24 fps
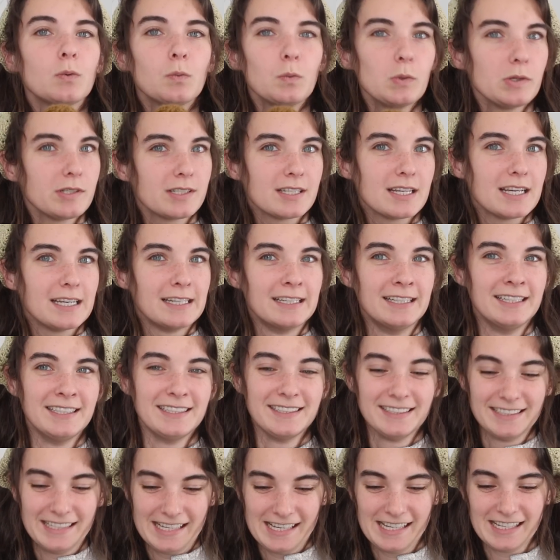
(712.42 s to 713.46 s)
We'll see.
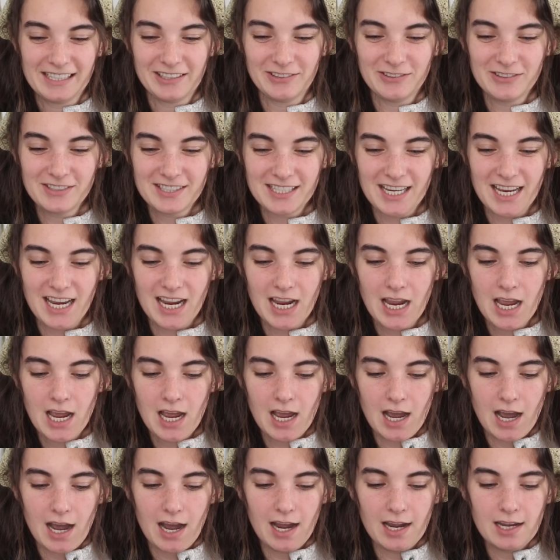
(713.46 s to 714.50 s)
We'll see.
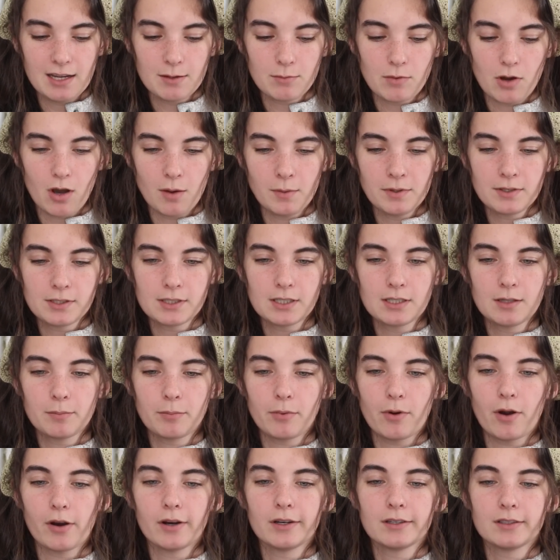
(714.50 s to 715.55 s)
I am almost at the
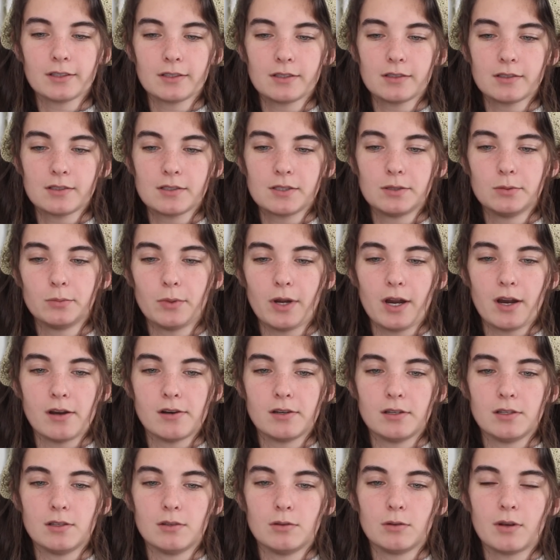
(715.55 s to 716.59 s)
part to where
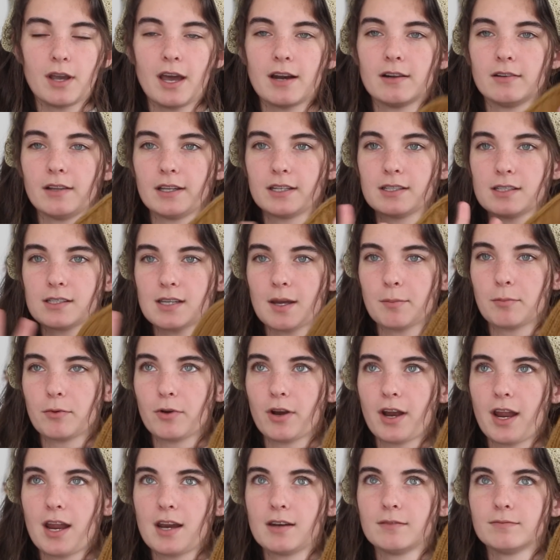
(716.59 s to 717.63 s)
you kind of like
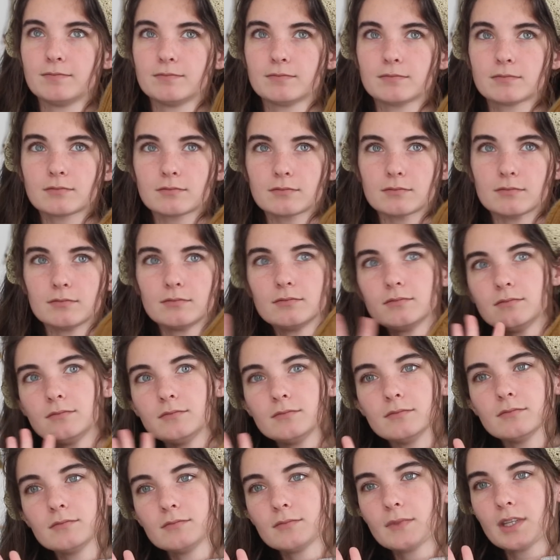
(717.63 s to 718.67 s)
separate
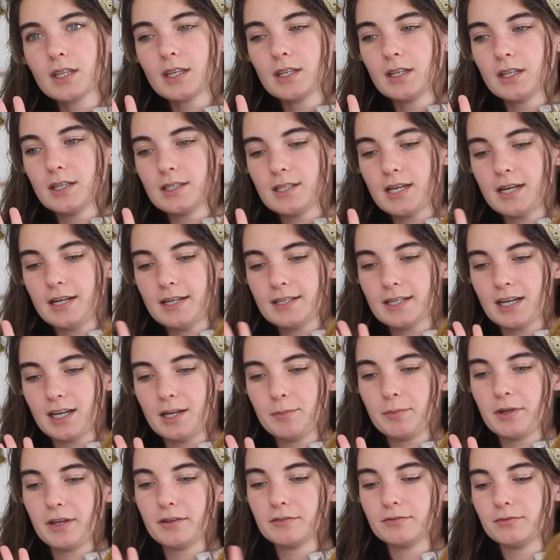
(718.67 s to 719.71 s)
a teeny
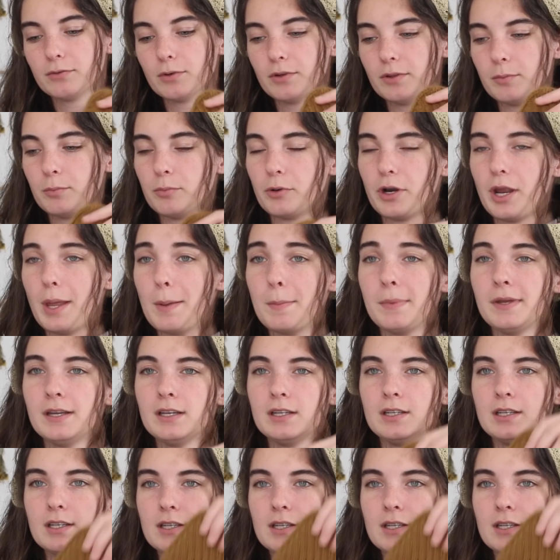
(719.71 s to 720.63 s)
tiny bit for the brim